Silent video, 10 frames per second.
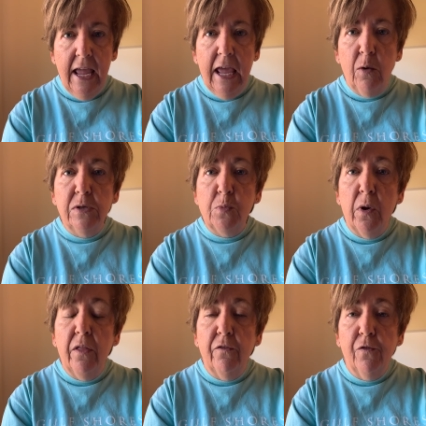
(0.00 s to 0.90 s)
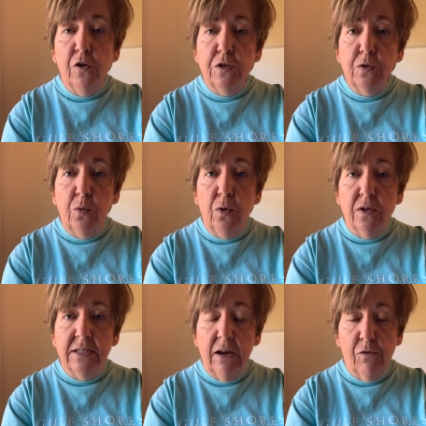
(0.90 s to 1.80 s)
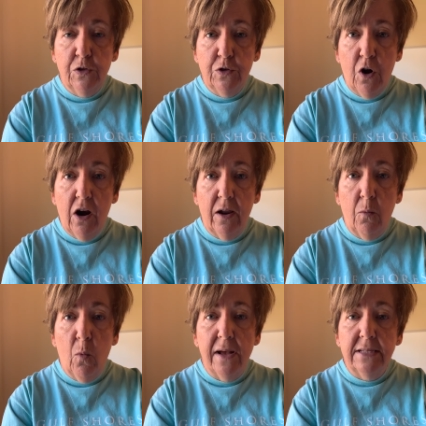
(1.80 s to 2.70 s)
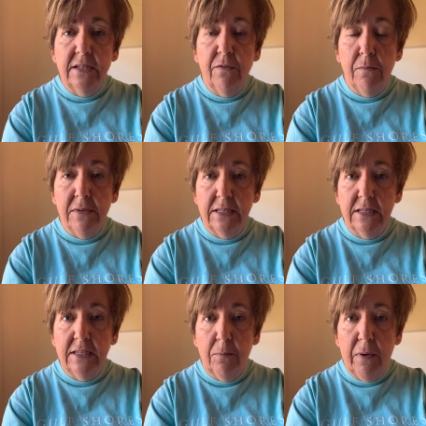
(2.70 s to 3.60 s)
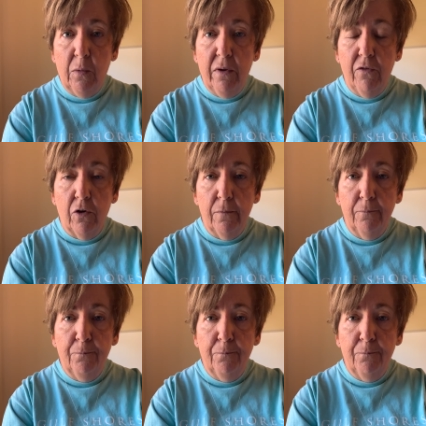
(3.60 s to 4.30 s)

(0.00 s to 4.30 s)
And it was one of the first schools ever started west of the Mississippi River.